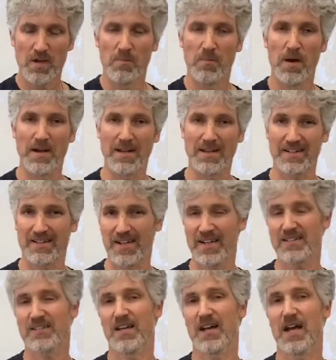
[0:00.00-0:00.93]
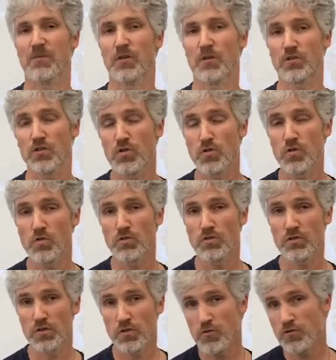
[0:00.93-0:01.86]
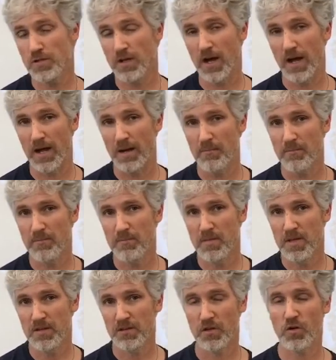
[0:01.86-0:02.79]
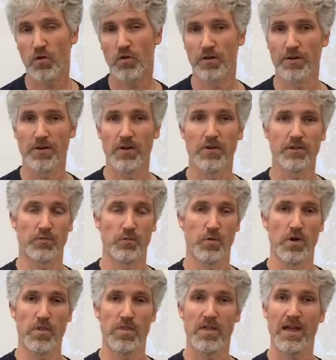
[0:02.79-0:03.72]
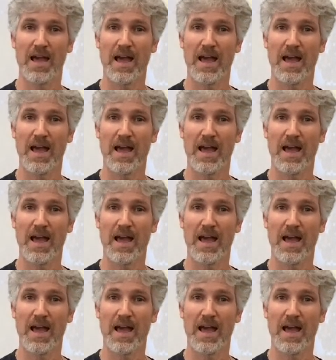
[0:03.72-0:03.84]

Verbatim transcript: But in cut time or 2-2 two, two time, the quarter note is worth